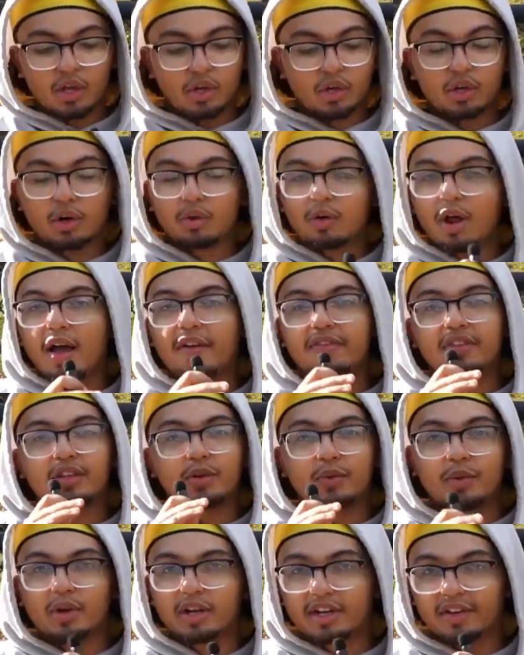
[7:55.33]
You don't have to
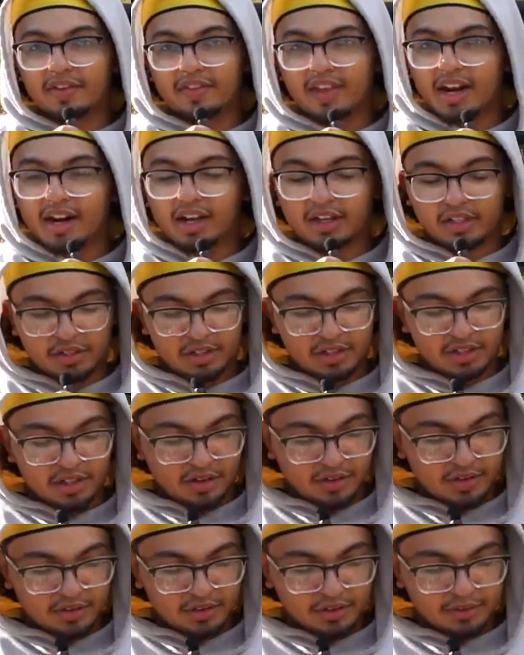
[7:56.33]
do any of that extra
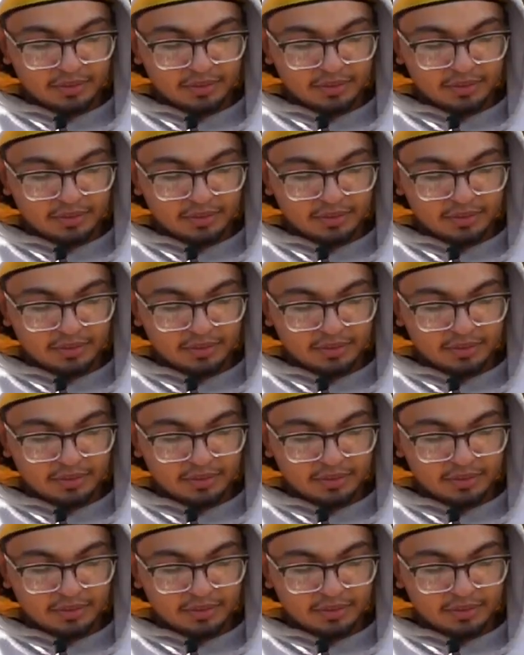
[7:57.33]
stuff.